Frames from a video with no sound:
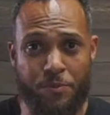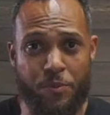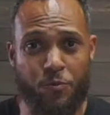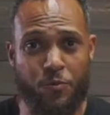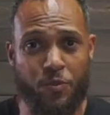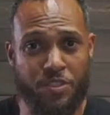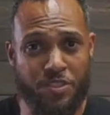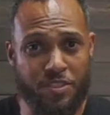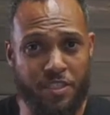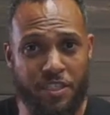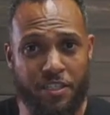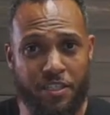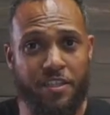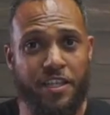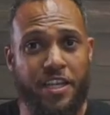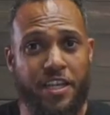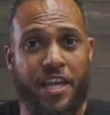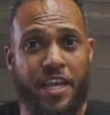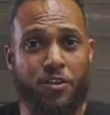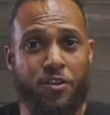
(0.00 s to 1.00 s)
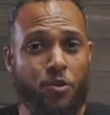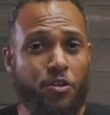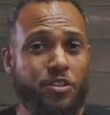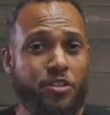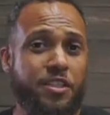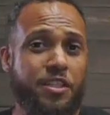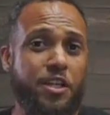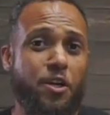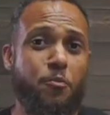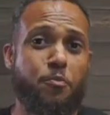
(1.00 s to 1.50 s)
was there in order
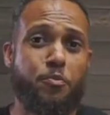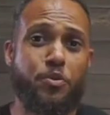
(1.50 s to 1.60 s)
to help